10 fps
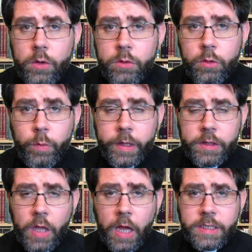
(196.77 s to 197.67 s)
who will
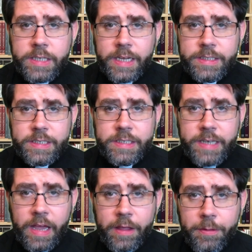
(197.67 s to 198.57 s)
not taste
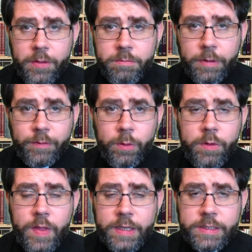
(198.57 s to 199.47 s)
death
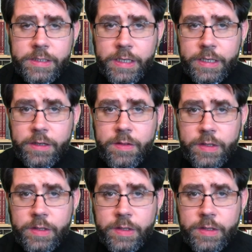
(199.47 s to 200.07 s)
before they see